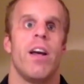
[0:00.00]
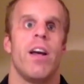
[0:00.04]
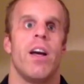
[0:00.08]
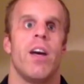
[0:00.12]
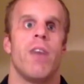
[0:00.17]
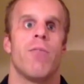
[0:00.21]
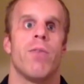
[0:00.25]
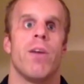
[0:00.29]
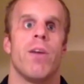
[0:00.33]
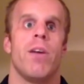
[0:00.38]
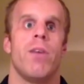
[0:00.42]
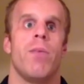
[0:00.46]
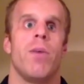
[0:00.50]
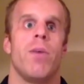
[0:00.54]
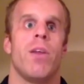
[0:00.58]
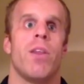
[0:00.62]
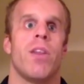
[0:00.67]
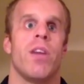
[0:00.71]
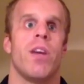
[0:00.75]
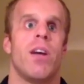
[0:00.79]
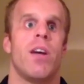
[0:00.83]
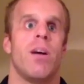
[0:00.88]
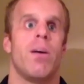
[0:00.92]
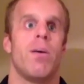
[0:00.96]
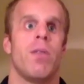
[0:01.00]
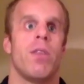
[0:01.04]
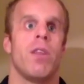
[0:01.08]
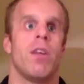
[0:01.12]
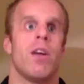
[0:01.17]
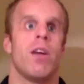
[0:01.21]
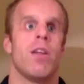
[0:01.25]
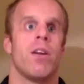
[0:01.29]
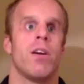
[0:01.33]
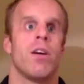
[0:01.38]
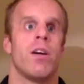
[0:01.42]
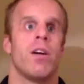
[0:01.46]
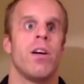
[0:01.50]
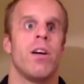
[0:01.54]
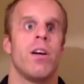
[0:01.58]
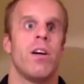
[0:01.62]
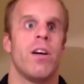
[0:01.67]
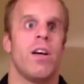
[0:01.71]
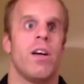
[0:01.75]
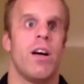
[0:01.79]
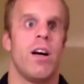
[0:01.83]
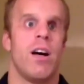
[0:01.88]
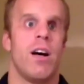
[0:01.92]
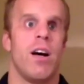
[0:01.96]
I've ridden with another
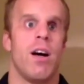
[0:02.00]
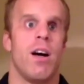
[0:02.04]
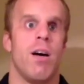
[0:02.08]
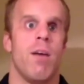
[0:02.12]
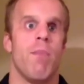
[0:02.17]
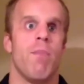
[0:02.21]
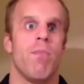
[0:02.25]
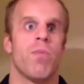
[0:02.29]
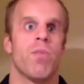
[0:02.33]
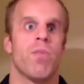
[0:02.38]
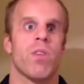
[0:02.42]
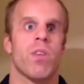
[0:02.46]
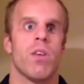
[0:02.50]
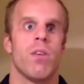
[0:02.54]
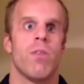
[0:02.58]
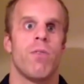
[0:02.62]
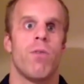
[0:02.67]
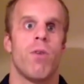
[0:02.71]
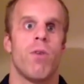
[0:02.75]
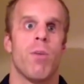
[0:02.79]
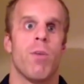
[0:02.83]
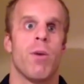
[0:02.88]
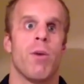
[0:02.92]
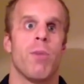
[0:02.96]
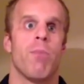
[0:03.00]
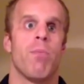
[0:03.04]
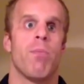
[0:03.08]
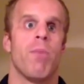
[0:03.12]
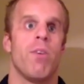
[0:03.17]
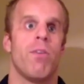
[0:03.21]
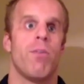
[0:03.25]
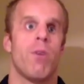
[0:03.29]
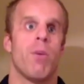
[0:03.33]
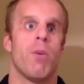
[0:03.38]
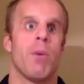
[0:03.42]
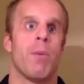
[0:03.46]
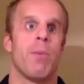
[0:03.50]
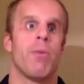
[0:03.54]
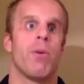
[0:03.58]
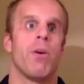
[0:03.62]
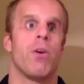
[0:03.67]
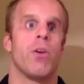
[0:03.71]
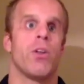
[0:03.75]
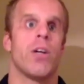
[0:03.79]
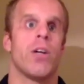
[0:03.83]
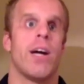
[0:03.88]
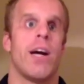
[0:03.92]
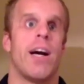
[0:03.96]
former pro
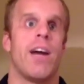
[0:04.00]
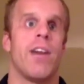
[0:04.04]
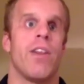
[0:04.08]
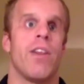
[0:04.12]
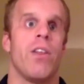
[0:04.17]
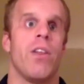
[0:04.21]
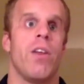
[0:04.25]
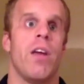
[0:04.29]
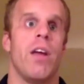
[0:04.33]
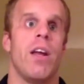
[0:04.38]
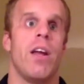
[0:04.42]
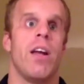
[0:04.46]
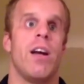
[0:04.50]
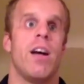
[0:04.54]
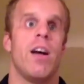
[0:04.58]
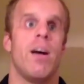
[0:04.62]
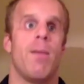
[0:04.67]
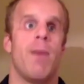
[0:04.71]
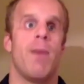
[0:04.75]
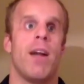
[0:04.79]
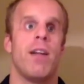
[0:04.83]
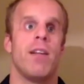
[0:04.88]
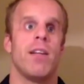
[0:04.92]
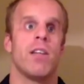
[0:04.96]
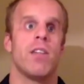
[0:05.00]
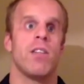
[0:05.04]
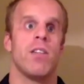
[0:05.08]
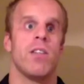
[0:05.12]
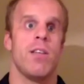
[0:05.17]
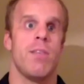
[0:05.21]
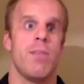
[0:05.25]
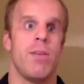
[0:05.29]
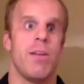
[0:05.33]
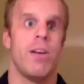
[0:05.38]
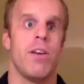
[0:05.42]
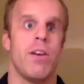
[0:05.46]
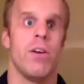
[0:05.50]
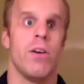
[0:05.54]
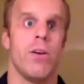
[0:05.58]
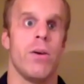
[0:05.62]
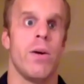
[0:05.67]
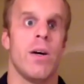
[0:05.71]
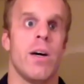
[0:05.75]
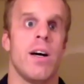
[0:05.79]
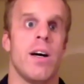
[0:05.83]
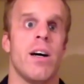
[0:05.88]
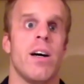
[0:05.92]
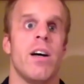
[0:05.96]
triathlete, Alex Libin,
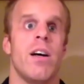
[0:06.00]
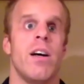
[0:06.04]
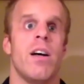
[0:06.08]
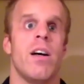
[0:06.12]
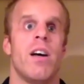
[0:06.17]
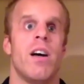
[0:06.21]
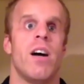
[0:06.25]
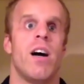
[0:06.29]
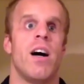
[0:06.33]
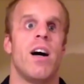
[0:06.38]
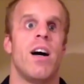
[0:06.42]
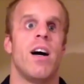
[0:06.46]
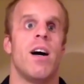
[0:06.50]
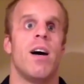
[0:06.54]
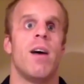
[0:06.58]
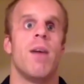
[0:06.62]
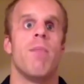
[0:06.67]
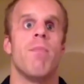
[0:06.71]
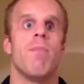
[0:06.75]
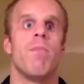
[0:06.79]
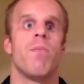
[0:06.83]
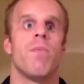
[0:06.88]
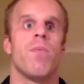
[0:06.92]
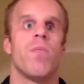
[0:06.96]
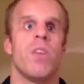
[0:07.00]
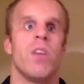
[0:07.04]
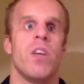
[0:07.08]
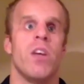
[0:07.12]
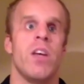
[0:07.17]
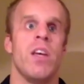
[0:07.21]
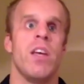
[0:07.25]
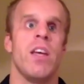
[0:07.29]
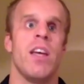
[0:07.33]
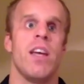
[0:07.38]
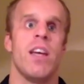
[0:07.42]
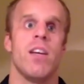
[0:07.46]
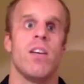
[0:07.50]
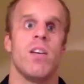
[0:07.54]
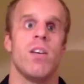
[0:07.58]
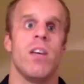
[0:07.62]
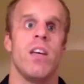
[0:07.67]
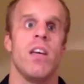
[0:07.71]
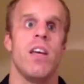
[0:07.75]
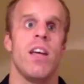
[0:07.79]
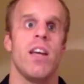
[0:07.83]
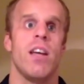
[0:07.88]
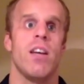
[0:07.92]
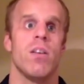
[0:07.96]
who He
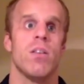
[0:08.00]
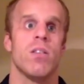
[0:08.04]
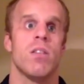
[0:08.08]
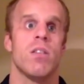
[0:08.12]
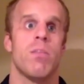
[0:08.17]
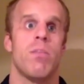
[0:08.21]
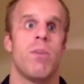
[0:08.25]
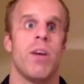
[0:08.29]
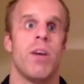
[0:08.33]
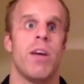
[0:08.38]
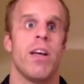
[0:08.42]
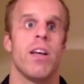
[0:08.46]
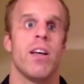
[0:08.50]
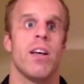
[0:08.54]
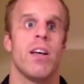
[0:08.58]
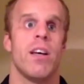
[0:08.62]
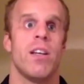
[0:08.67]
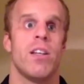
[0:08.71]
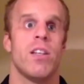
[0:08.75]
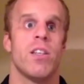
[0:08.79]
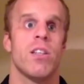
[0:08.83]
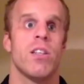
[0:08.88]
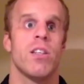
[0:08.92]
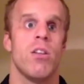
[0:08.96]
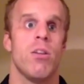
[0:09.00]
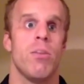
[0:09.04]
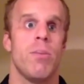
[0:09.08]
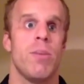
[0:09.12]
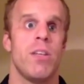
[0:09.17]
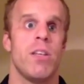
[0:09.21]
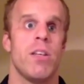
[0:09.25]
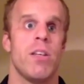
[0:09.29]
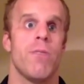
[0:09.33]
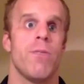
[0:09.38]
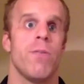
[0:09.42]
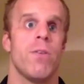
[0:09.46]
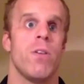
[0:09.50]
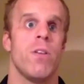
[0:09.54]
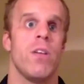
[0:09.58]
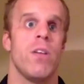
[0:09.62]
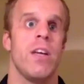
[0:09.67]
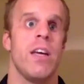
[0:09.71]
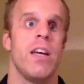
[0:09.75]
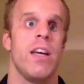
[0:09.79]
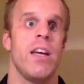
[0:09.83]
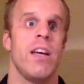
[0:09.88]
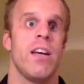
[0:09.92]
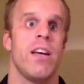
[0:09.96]
handles the bike just a little bit
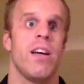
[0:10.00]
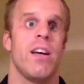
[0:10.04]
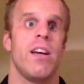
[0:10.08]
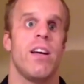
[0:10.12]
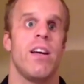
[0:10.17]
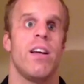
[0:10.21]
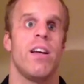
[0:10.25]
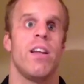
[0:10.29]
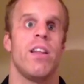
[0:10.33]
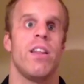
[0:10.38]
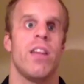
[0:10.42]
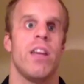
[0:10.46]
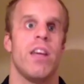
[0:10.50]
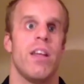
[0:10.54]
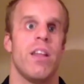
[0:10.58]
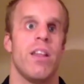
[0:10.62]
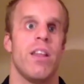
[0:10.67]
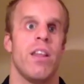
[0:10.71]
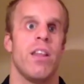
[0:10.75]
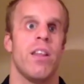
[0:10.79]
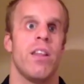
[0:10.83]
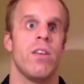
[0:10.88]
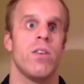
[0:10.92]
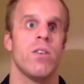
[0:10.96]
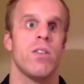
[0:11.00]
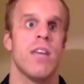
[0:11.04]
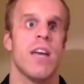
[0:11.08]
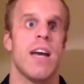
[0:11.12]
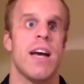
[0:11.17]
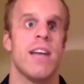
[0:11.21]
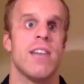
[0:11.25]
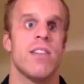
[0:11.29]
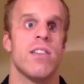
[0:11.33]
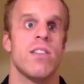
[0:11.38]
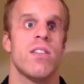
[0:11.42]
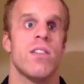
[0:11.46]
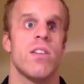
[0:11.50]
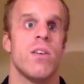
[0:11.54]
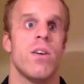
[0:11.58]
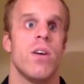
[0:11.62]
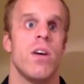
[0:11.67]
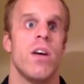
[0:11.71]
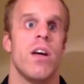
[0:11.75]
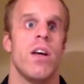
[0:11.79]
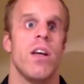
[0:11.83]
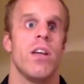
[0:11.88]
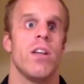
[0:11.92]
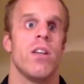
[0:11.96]
differently than those guys, and so
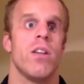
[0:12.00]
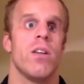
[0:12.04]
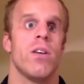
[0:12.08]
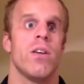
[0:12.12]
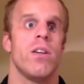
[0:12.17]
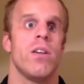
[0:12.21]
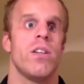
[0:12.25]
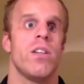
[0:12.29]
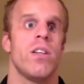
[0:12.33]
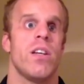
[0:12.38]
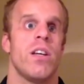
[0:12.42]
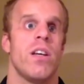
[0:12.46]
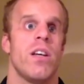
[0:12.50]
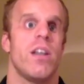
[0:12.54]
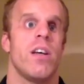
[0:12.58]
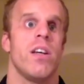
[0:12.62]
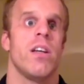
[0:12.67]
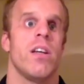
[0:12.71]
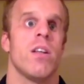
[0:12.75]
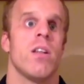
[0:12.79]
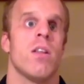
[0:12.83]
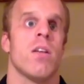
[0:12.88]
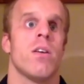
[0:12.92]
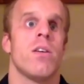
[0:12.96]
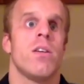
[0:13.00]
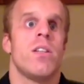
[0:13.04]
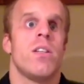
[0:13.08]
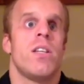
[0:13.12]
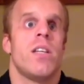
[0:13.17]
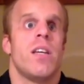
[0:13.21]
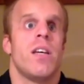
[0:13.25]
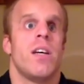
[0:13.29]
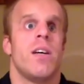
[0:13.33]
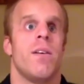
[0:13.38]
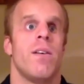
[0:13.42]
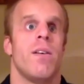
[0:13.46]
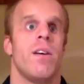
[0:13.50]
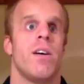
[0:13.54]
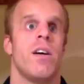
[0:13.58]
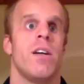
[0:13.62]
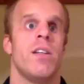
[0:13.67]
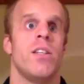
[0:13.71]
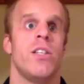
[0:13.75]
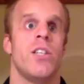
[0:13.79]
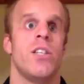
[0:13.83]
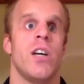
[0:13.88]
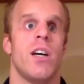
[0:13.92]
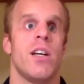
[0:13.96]
you learn to
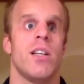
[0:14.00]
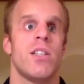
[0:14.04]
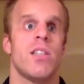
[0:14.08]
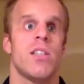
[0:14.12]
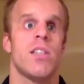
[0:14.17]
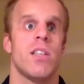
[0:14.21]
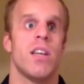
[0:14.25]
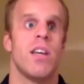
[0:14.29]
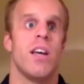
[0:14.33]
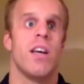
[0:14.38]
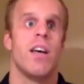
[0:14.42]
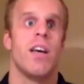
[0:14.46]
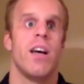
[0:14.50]
adjust,